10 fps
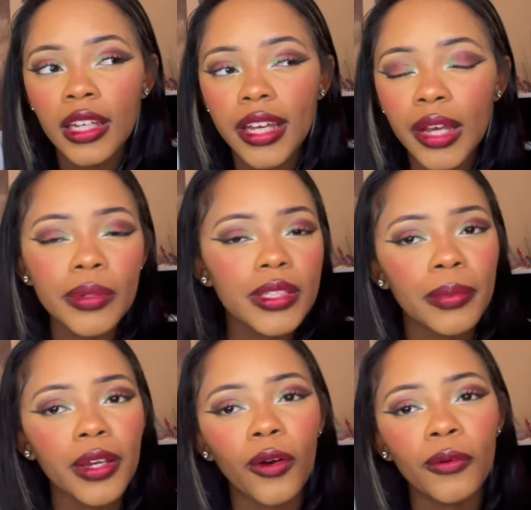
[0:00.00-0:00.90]
it was a
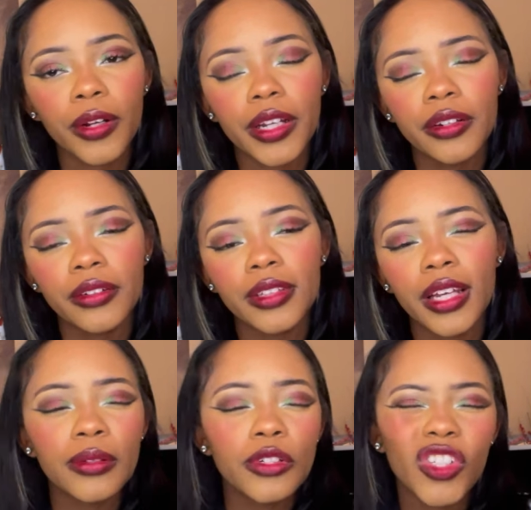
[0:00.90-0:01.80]
bit overkill. Like,
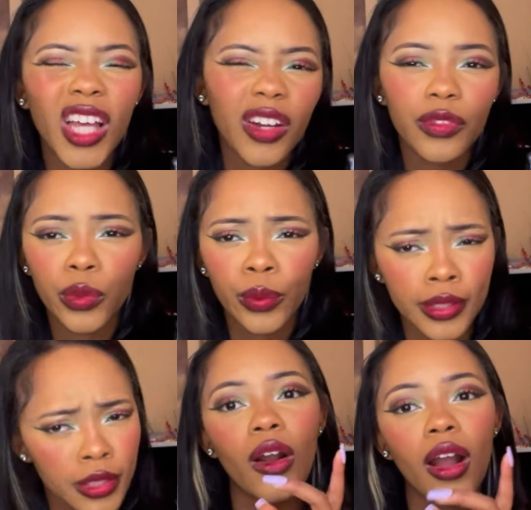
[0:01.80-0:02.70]
it was just kind of
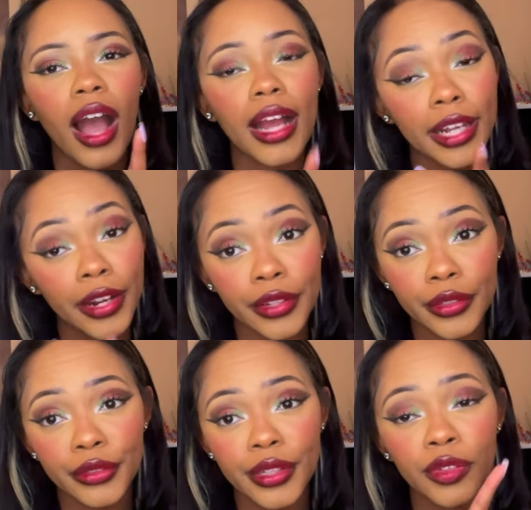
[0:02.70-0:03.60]
annoying. I dare
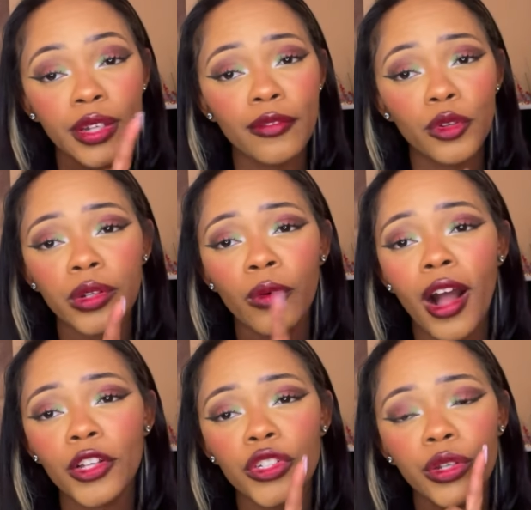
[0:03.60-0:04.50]
you, if you haven't
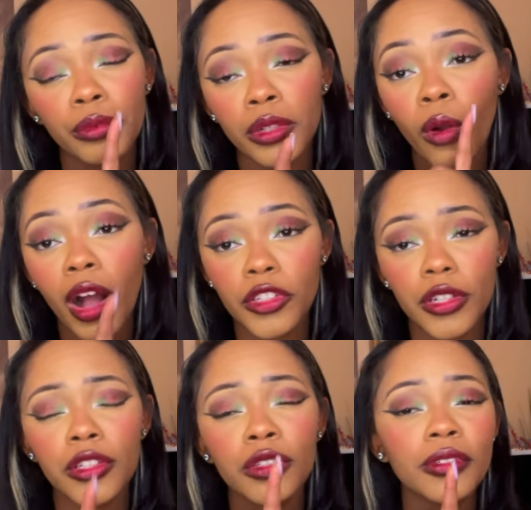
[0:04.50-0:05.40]
rewatch
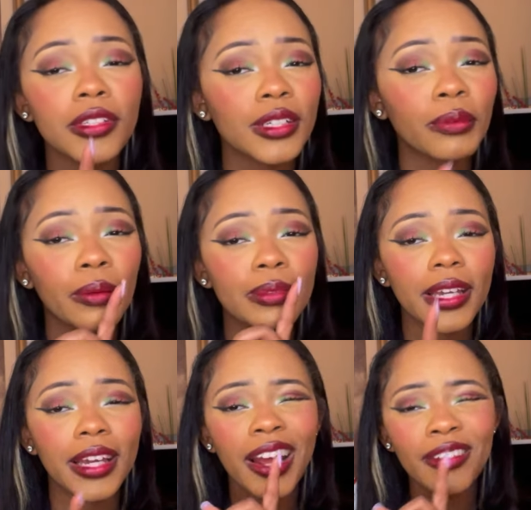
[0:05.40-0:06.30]
it and you'll see what I'm
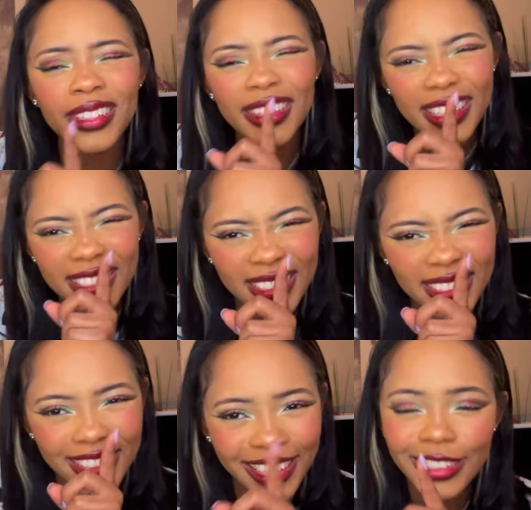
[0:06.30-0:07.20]
saying. Everything she
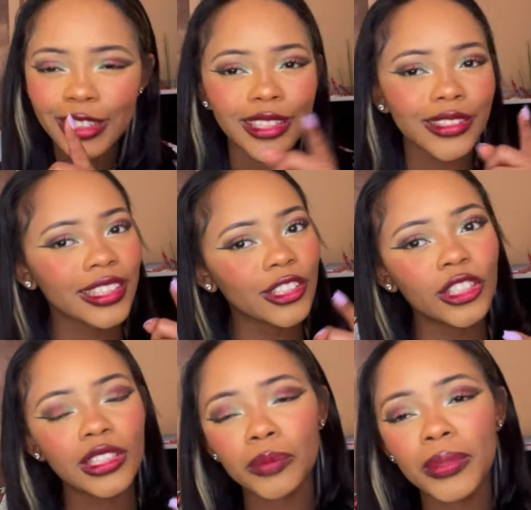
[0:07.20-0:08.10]
says, it sounds like
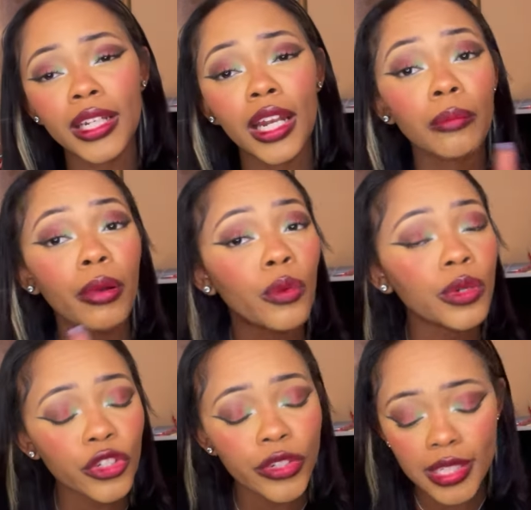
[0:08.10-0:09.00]
she's speaking at a poetry